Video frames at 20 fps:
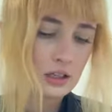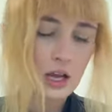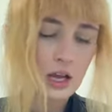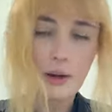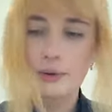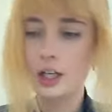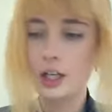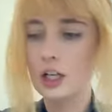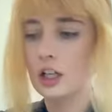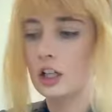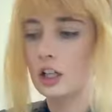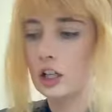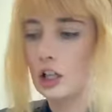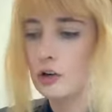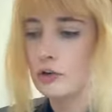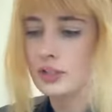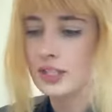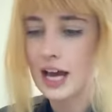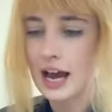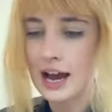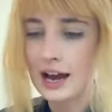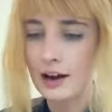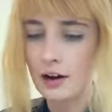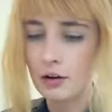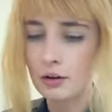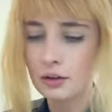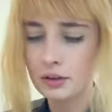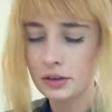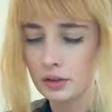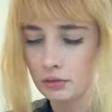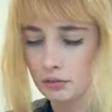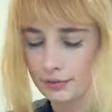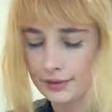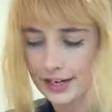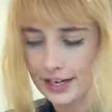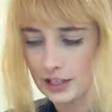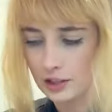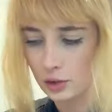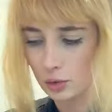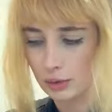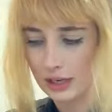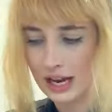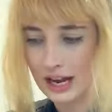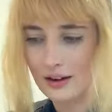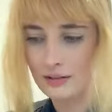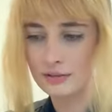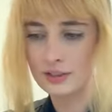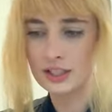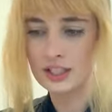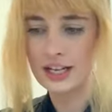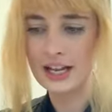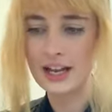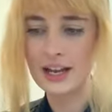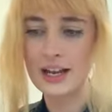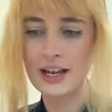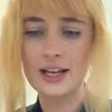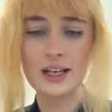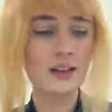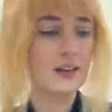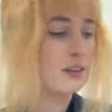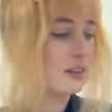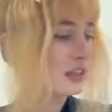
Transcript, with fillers: I'm gonna close out the rings we have today.